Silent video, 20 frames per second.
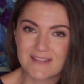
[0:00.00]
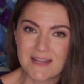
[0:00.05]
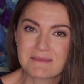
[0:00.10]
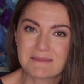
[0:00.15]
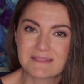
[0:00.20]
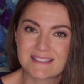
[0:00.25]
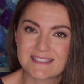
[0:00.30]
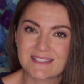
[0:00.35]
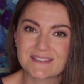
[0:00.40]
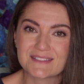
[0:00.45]

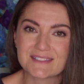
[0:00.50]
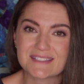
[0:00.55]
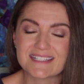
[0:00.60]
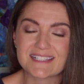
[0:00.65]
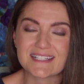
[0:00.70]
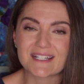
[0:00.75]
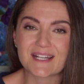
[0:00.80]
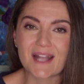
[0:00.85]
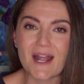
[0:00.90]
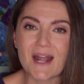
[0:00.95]
episodes
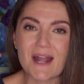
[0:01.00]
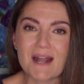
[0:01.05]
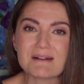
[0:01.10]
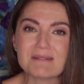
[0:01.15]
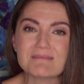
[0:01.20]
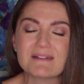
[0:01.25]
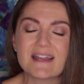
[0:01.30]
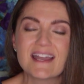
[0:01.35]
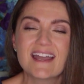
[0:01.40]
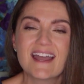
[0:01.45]
to
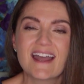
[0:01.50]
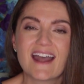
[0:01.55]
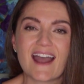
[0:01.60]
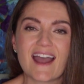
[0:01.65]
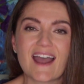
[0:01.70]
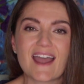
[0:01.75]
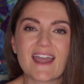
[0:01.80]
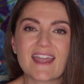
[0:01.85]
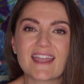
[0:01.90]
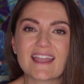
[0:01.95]
come.
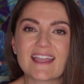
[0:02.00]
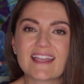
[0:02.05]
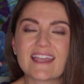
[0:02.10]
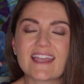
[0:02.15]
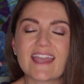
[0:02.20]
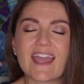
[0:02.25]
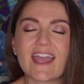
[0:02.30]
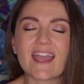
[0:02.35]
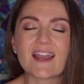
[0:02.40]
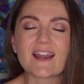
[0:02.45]
I
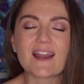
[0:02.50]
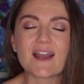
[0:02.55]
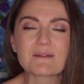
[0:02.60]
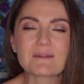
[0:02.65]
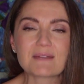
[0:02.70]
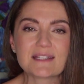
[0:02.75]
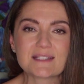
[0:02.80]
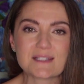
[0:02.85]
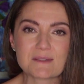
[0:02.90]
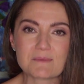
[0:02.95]
cannot
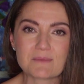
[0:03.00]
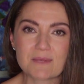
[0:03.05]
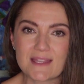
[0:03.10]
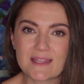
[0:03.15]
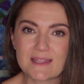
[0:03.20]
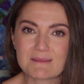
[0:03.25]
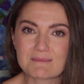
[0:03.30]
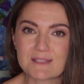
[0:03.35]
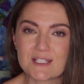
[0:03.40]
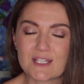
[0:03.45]
wait to
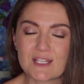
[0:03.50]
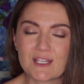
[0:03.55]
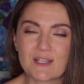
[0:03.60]
bring them to